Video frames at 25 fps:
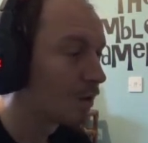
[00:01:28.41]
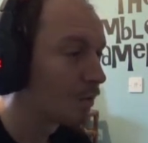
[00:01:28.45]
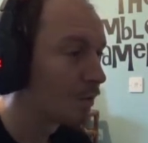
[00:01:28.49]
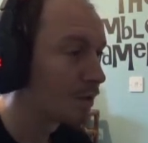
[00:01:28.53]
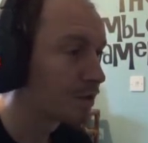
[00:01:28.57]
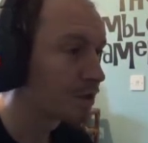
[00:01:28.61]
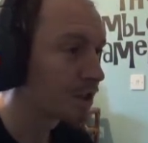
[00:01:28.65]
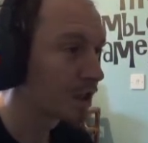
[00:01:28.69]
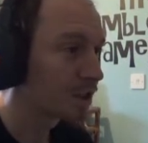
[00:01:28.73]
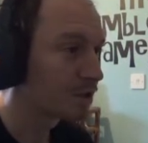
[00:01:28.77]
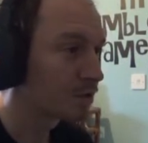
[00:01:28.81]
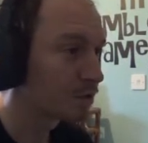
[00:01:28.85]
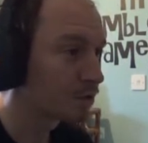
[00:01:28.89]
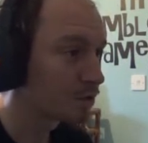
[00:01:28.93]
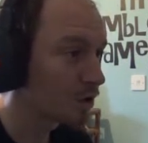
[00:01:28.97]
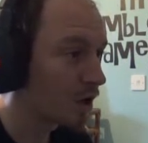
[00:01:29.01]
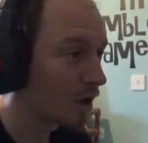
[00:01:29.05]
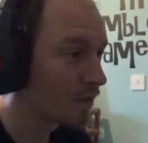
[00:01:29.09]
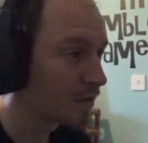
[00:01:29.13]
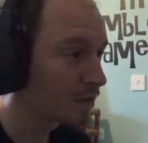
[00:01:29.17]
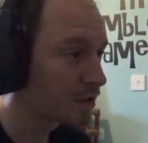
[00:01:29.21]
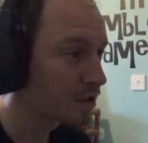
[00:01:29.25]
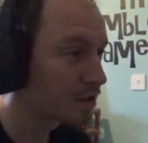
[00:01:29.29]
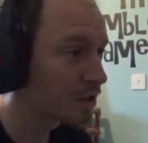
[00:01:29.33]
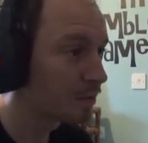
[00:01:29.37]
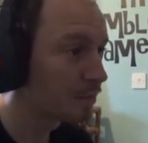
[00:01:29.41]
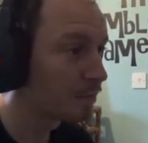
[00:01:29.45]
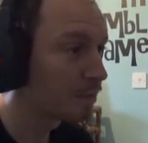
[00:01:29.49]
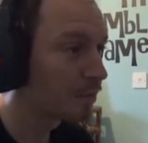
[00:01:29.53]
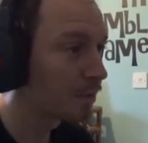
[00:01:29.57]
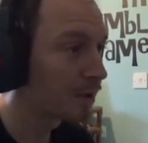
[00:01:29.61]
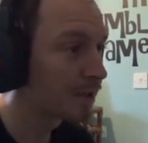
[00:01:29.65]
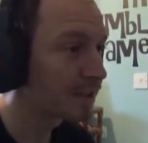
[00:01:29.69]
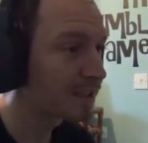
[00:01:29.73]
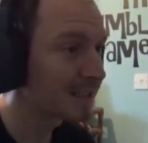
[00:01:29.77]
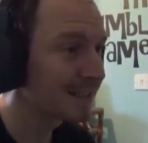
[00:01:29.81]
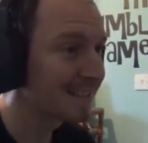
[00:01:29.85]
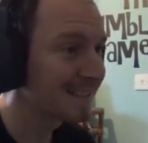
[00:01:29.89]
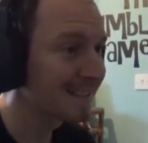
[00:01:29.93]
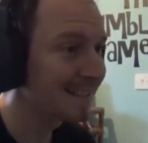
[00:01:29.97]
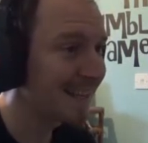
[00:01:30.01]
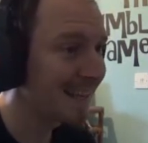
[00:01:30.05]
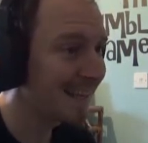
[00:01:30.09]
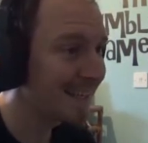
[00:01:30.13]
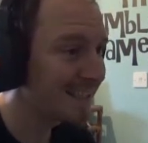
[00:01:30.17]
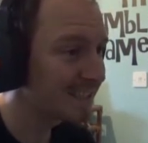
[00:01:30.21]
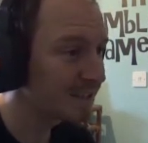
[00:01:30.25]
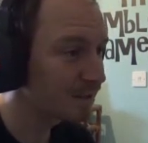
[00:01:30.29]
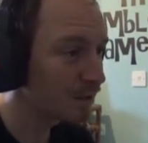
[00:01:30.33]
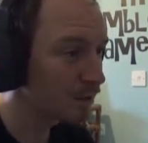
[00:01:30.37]
which I shall drive at some point
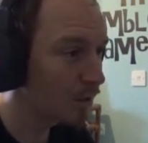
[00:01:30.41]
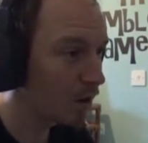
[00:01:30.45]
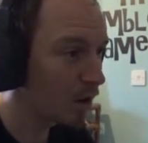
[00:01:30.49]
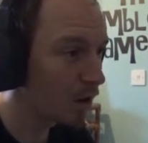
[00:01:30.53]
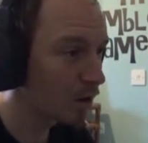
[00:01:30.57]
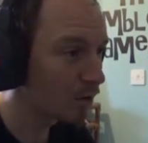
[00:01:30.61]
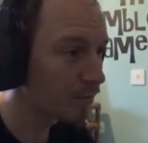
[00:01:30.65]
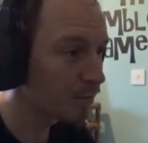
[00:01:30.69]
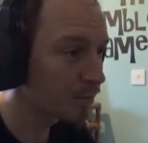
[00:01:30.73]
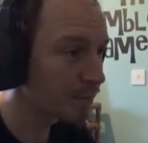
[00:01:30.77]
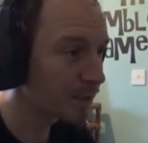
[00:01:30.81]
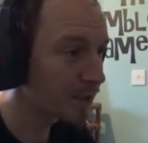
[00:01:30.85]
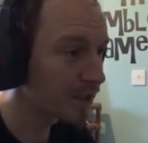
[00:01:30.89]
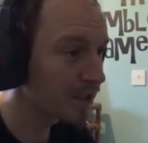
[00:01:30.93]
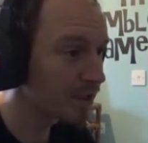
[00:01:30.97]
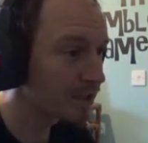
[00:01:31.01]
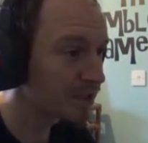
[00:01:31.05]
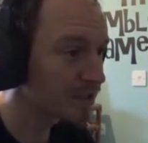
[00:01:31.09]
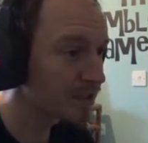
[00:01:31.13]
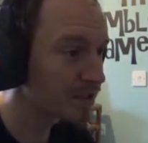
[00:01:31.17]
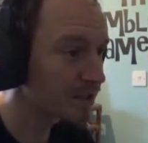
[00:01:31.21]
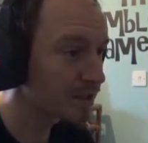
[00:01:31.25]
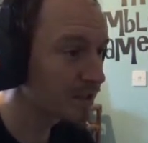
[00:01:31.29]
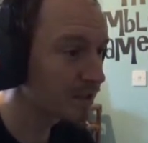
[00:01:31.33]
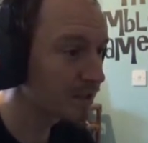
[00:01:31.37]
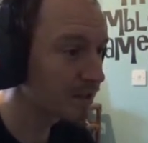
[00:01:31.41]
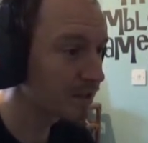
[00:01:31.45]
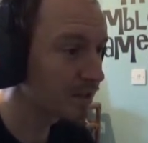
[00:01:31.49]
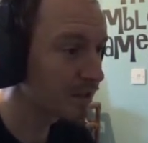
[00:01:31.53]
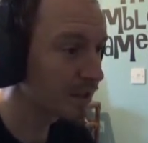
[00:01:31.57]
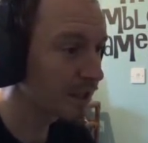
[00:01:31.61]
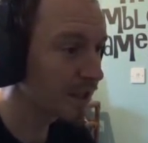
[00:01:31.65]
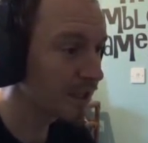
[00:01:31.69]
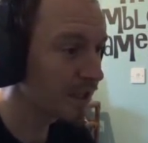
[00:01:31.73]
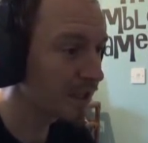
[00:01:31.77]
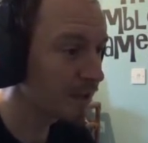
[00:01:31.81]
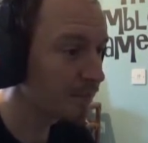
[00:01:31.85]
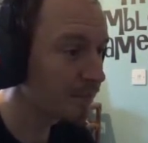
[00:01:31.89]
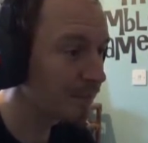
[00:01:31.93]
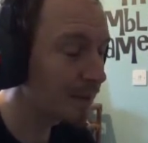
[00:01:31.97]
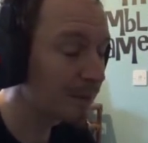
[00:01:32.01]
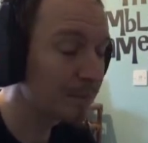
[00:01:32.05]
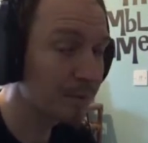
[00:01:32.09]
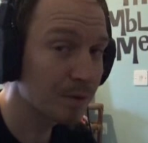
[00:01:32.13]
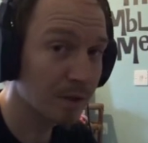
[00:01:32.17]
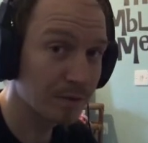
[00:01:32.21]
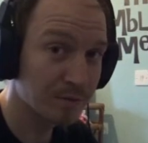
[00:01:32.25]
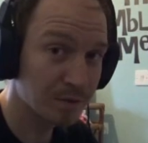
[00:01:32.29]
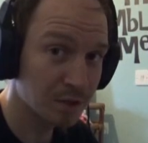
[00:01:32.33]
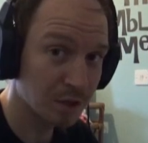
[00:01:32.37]
later on, because the
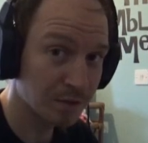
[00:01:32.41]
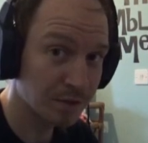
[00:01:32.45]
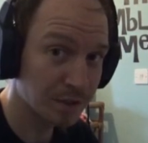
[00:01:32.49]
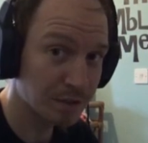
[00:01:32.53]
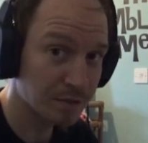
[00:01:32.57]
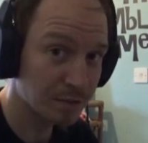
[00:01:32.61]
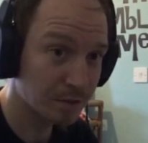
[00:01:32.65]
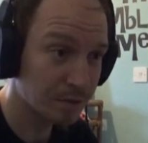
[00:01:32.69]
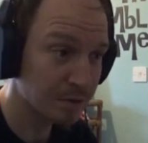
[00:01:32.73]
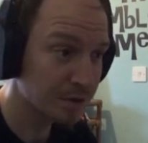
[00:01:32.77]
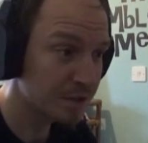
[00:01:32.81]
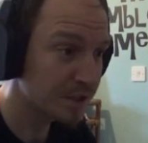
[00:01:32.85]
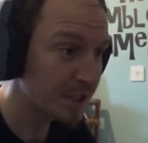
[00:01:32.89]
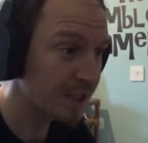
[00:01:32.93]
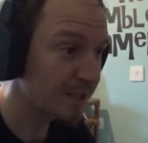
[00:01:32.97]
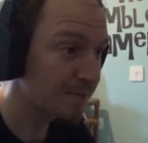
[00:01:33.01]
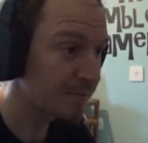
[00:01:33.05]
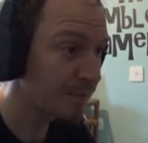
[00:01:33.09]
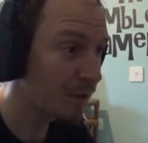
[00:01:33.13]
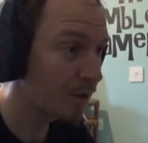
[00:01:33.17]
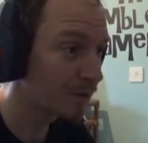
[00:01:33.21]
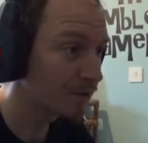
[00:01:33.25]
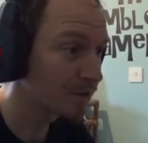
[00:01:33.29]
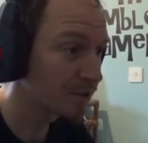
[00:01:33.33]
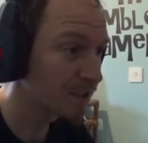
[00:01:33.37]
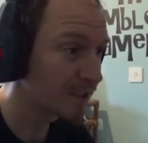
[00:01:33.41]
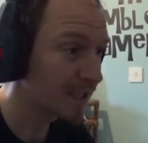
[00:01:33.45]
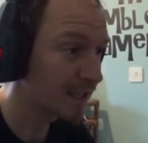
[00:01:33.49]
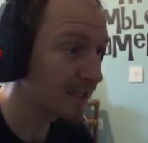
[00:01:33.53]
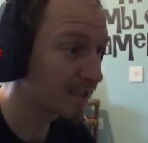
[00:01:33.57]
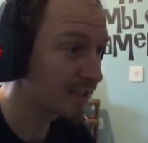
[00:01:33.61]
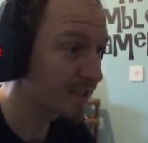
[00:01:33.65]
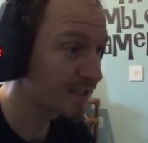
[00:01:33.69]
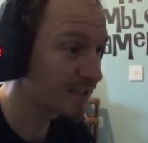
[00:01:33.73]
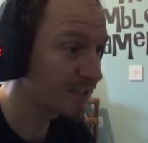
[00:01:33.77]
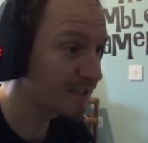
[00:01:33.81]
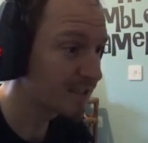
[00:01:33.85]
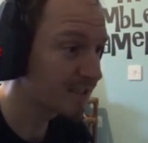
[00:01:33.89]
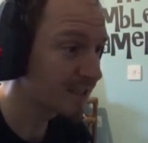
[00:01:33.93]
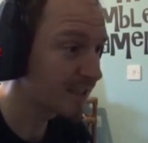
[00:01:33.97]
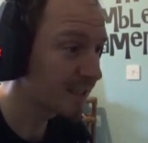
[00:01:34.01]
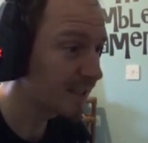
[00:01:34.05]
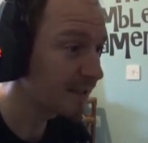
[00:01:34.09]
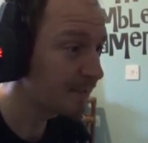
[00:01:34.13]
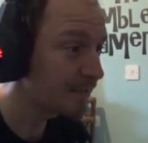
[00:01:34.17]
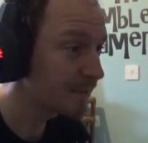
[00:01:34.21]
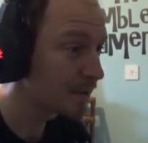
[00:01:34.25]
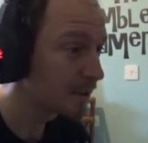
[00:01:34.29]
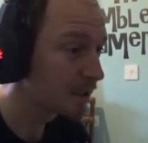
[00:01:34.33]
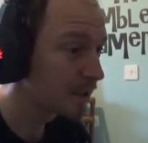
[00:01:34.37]
people that have done this route, Steve Pontin and his
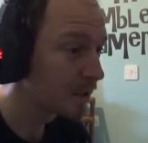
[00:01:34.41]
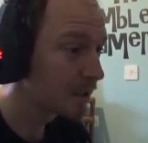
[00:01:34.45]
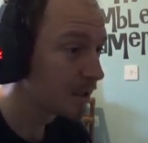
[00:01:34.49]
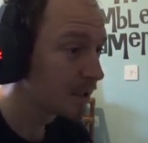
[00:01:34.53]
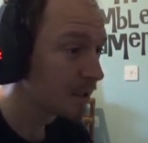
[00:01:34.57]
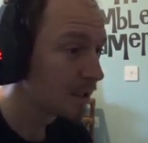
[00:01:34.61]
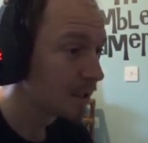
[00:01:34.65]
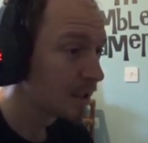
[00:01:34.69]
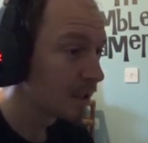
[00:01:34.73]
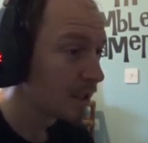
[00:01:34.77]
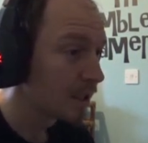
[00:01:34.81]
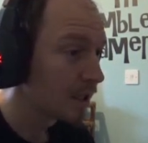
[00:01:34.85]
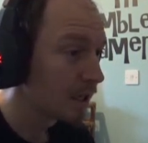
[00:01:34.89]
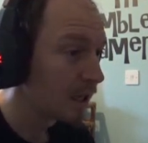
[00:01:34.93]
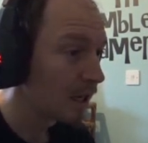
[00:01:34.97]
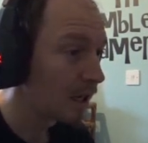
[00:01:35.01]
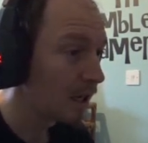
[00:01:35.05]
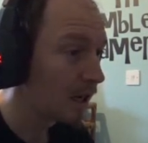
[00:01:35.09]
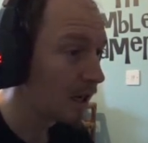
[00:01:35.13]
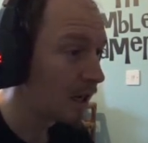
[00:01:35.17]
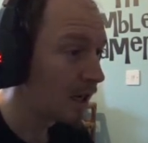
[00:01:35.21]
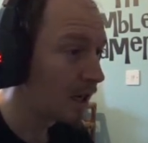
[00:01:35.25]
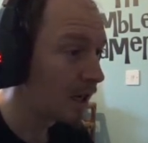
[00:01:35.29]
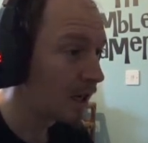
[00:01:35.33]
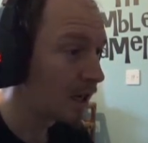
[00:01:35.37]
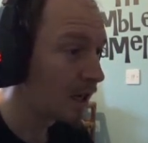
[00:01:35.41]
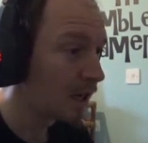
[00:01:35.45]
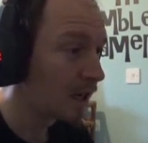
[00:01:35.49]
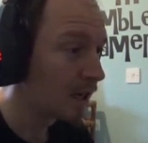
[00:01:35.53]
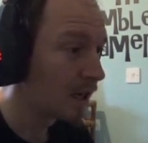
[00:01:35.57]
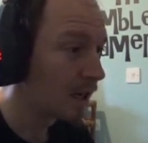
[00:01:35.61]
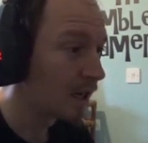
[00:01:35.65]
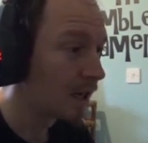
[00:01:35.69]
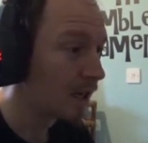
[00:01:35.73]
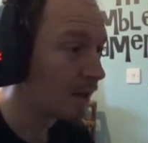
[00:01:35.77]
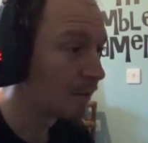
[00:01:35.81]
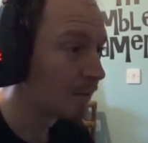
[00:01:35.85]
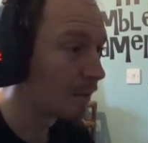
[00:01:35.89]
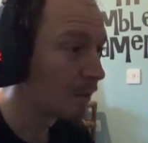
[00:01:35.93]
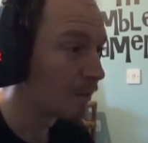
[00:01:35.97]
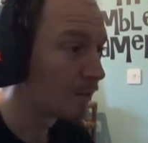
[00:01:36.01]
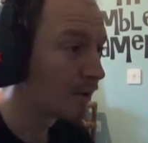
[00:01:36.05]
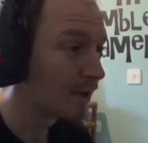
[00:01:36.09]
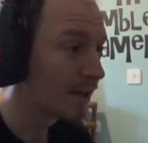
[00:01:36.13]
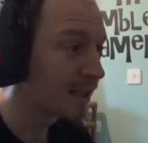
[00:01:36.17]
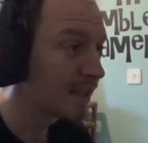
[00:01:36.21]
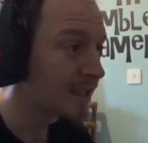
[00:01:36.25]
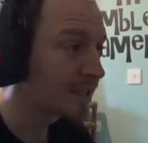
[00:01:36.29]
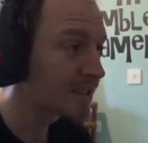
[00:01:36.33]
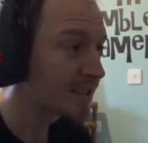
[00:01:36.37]
team, are
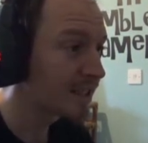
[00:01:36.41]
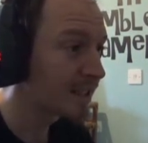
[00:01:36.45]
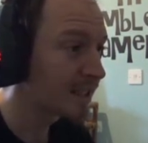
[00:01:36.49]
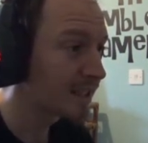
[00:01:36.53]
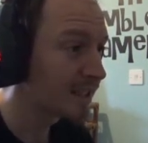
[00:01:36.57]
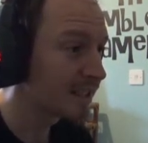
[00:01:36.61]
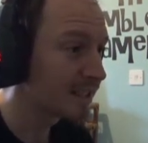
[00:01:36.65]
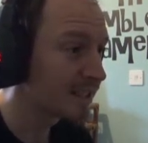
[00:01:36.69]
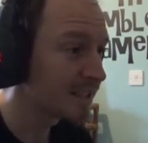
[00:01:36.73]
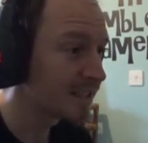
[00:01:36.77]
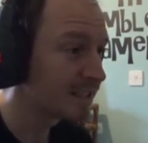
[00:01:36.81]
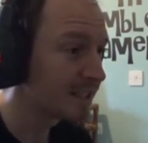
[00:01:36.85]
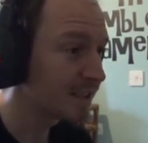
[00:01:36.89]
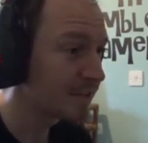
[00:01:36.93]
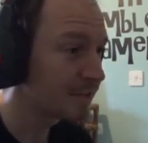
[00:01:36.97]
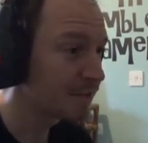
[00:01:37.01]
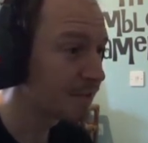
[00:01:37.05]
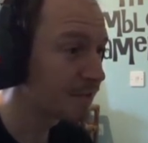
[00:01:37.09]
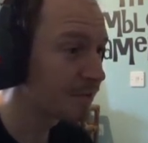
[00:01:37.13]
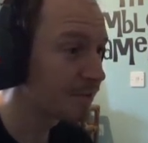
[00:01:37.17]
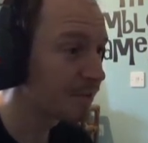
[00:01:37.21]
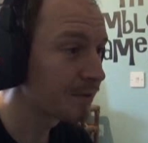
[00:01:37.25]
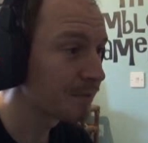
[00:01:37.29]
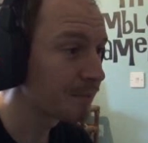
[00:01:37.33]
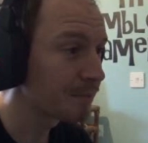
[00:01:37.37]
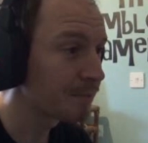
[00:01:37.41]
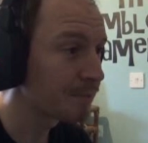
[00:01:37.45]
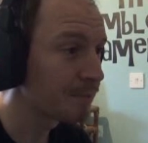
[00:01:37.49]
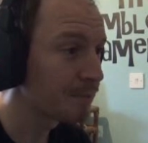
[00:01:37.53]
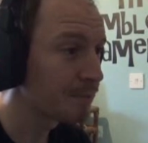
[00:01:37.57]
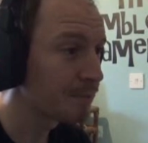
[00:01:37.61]
releasing different